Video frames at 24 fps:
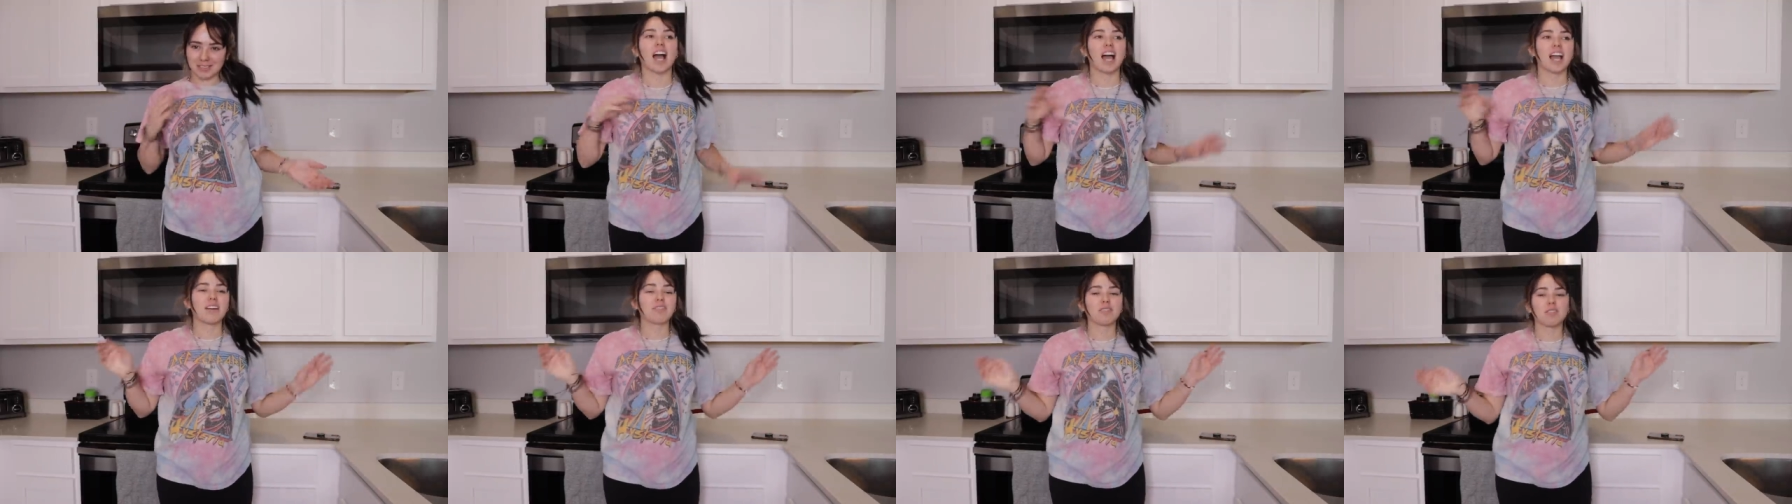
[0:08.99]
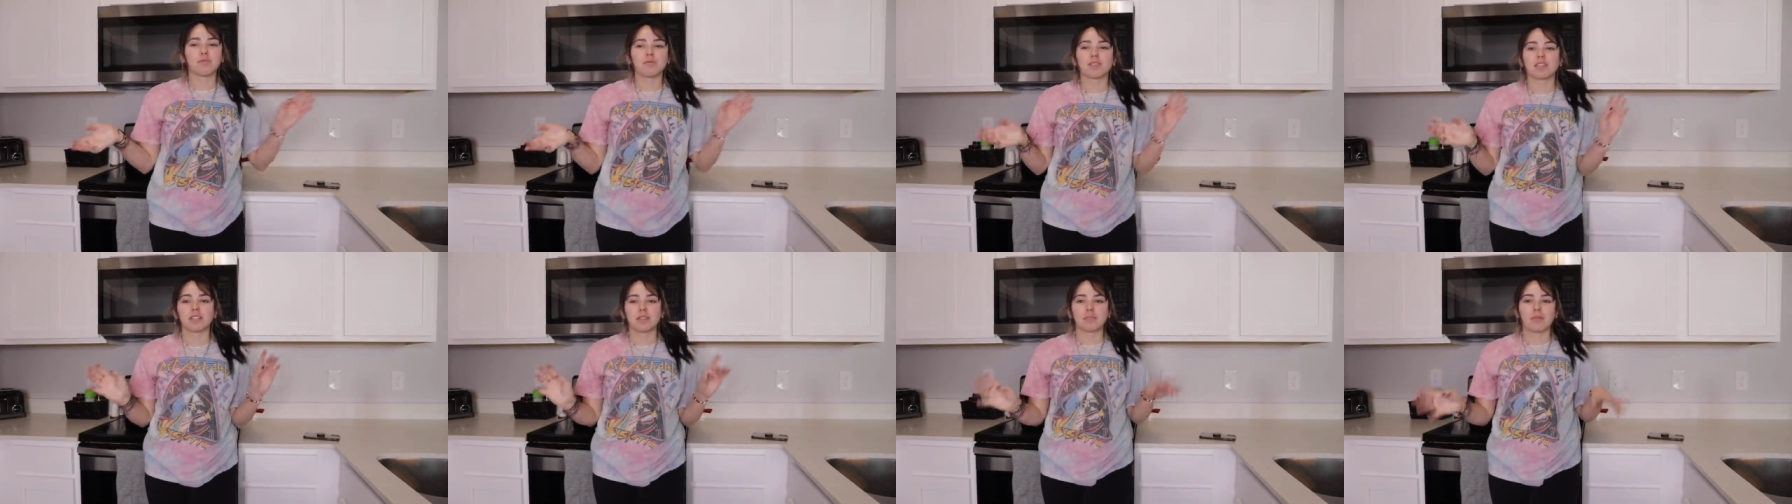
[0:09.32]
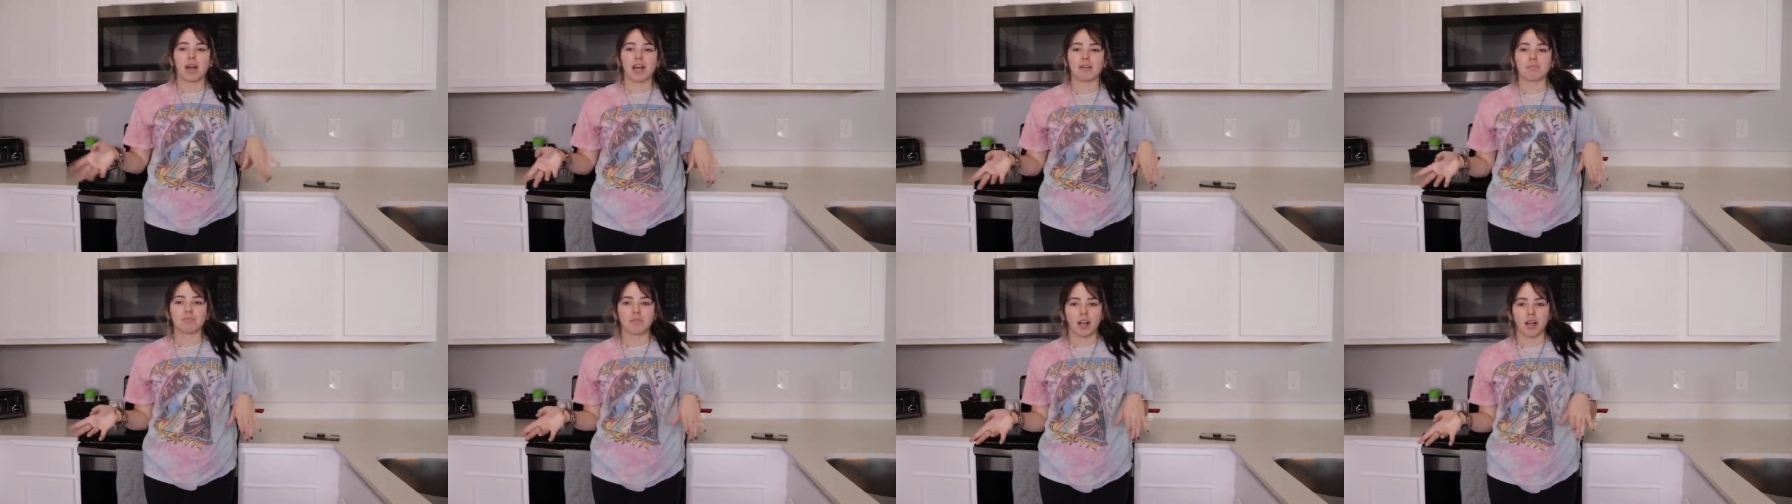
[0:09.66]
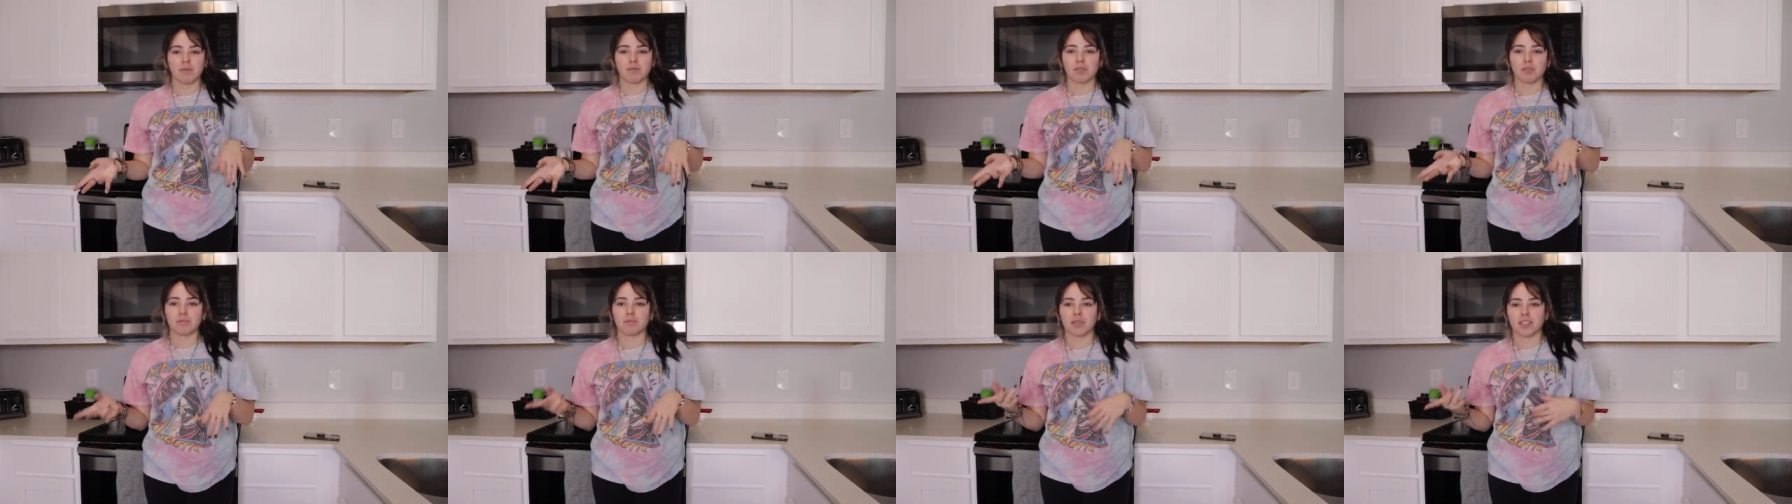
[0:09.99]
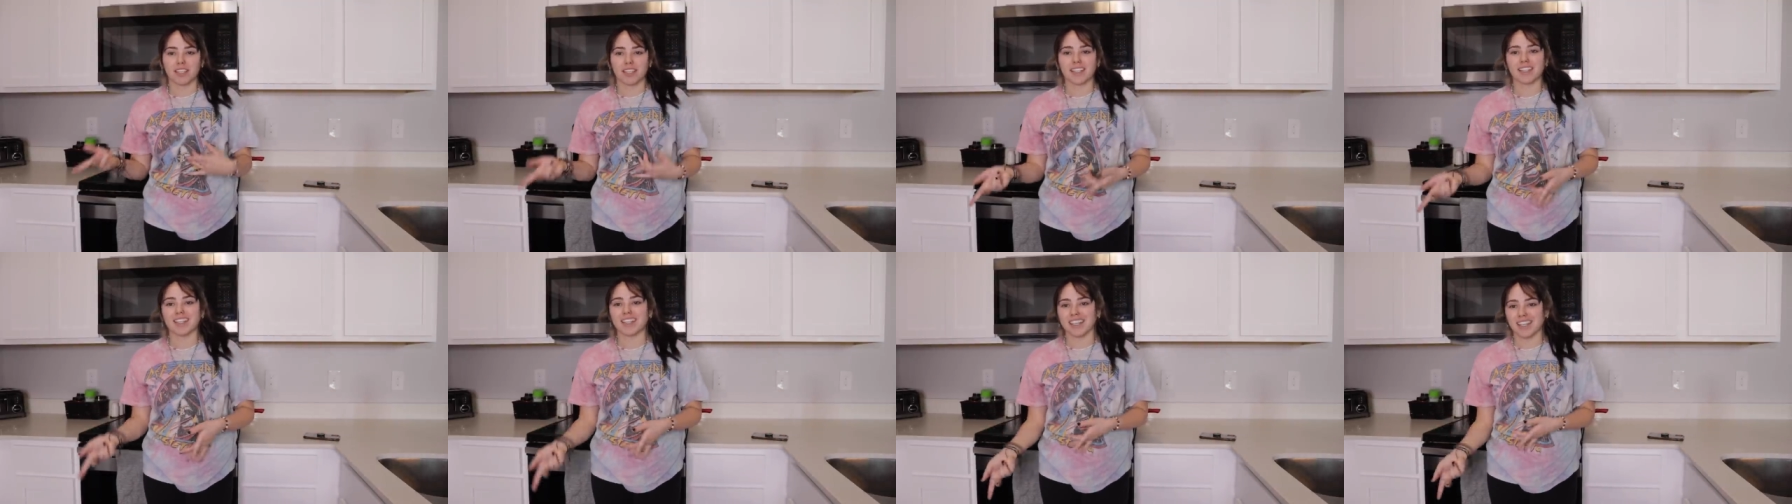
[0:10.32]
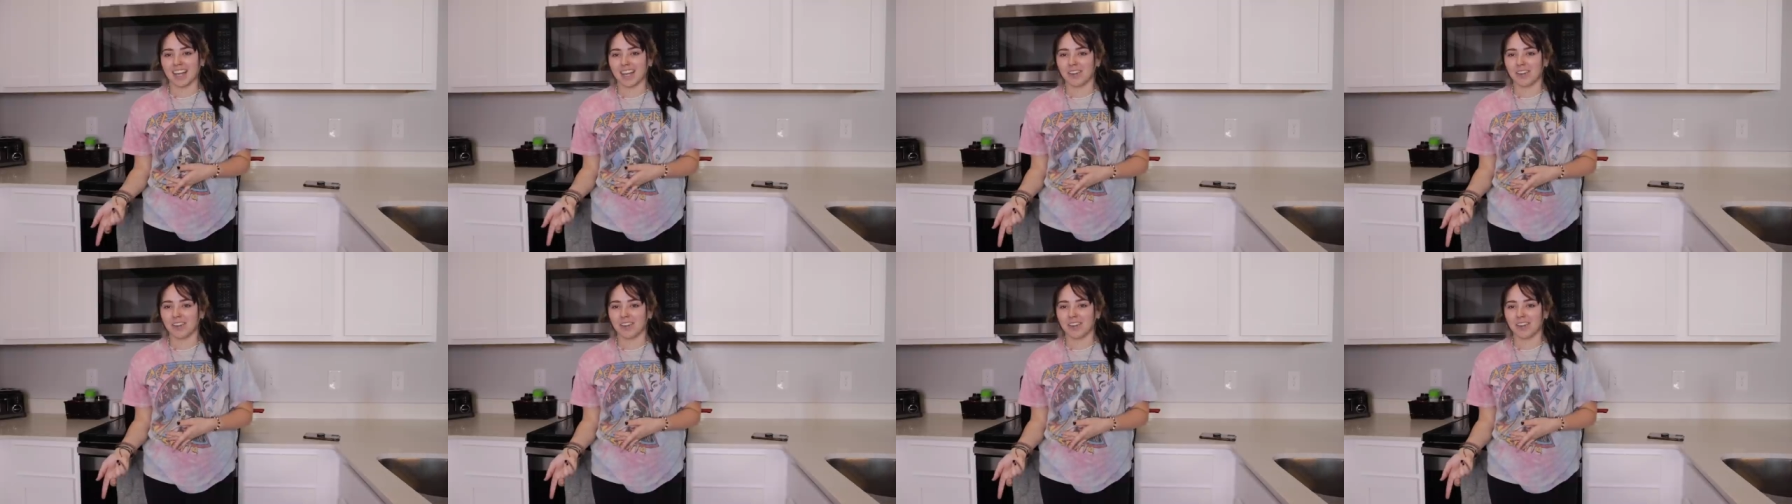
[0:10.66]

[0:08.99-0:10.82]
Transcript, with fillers: I have a really bad problem with eating